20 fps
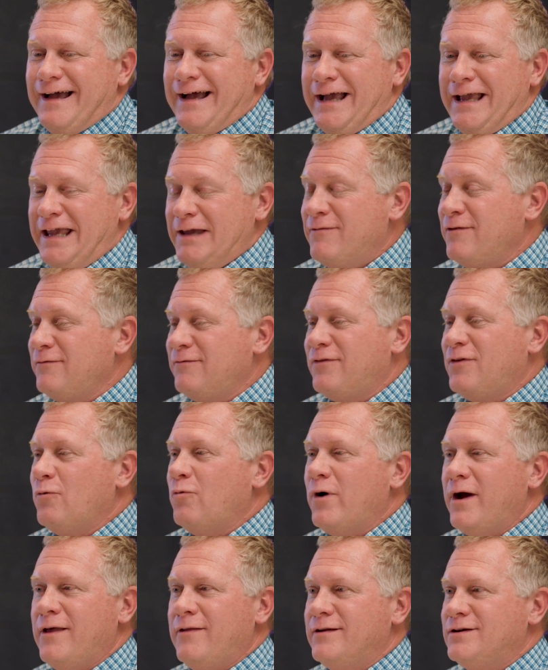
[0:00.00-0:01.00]
Even the
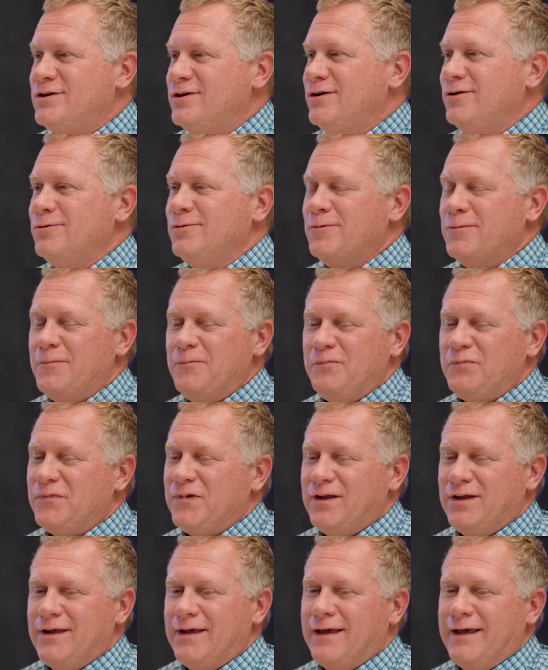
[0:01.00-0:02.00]
way that
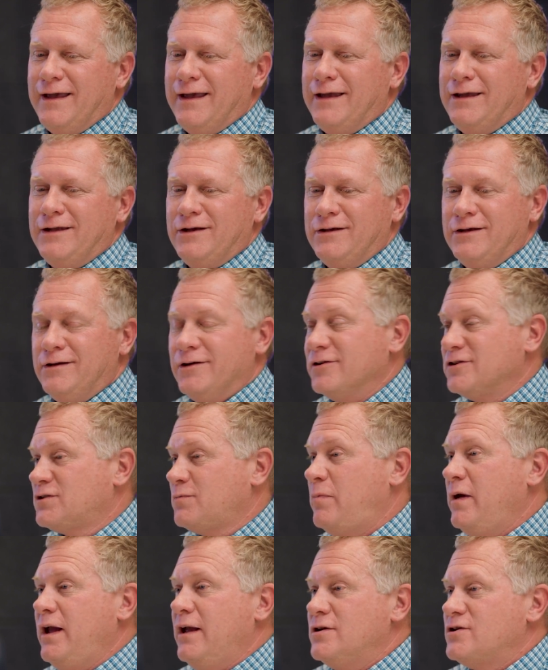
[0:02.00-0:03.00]
your
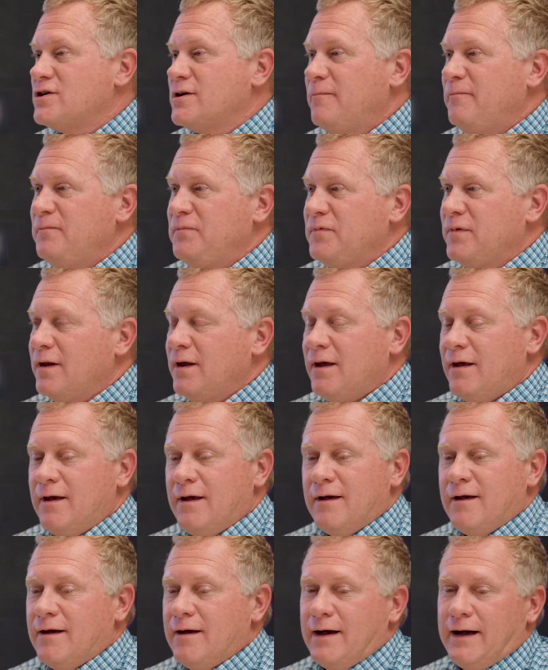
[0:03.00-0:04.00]
speech.
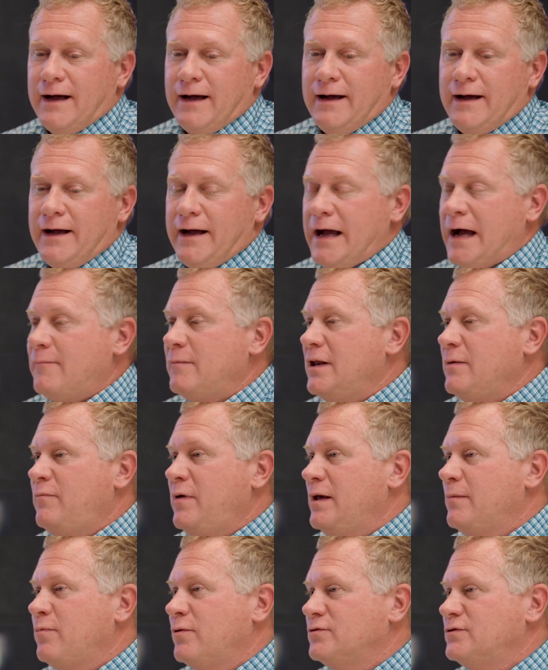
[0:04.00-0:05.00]
How many
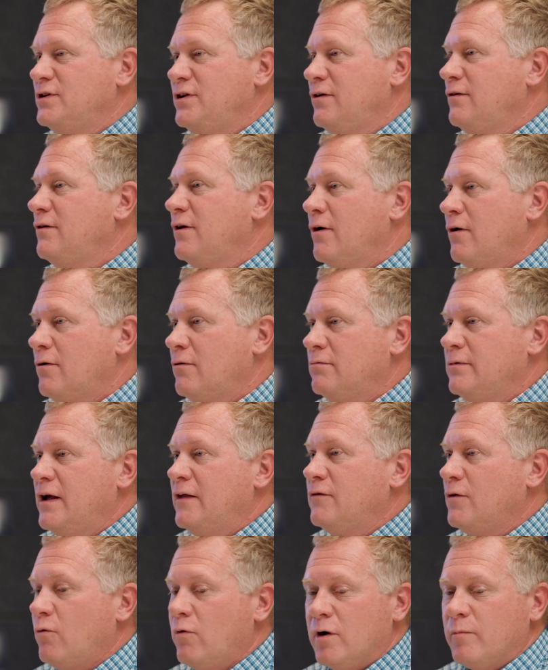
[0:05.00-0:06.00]
people do you know
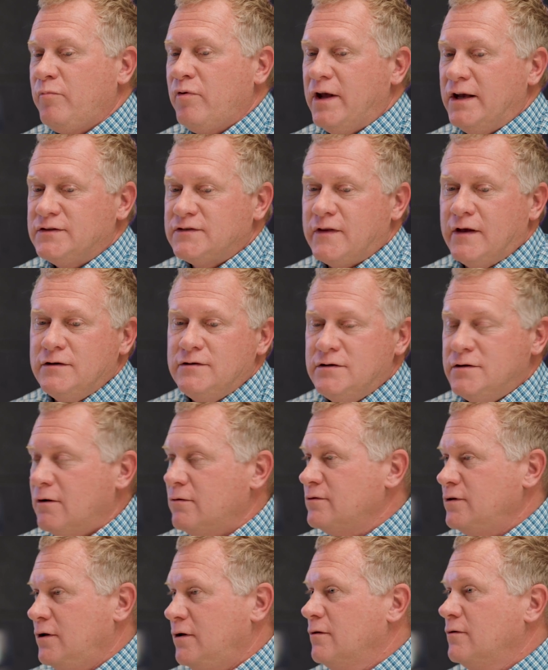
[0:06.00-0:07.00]
in the workplace that
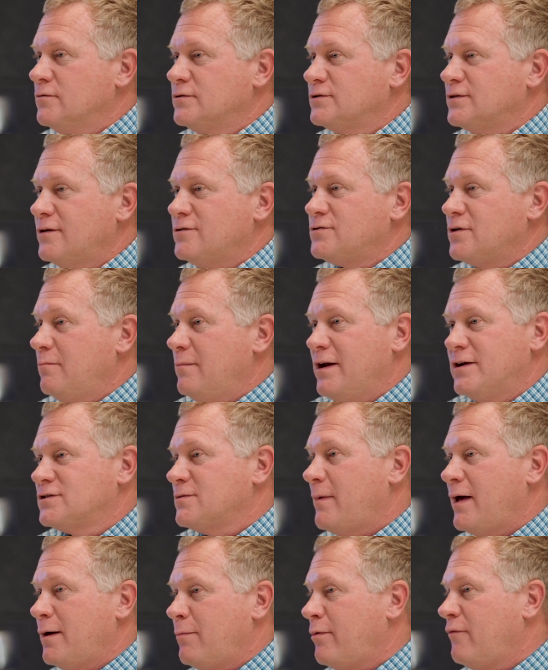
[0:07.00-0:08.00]
don't use a tremendous
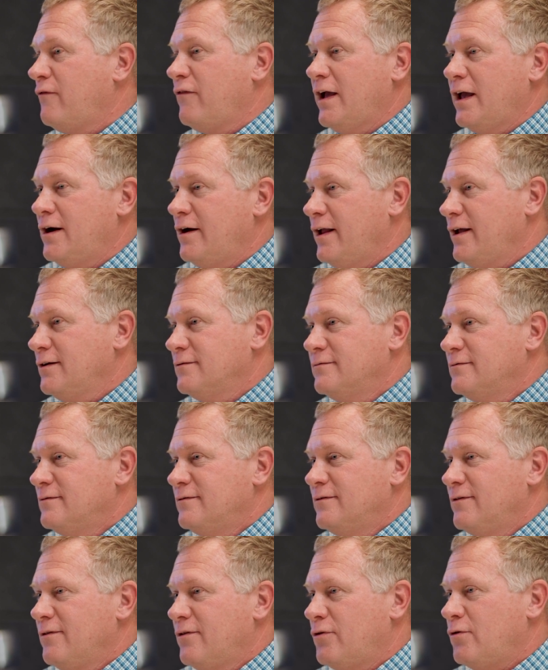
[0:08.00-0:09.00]
amount of profanity
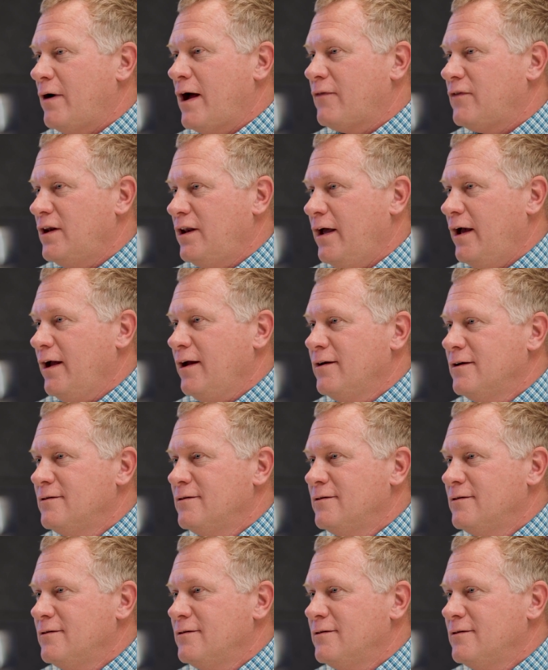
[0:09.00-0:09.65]
throughout the day?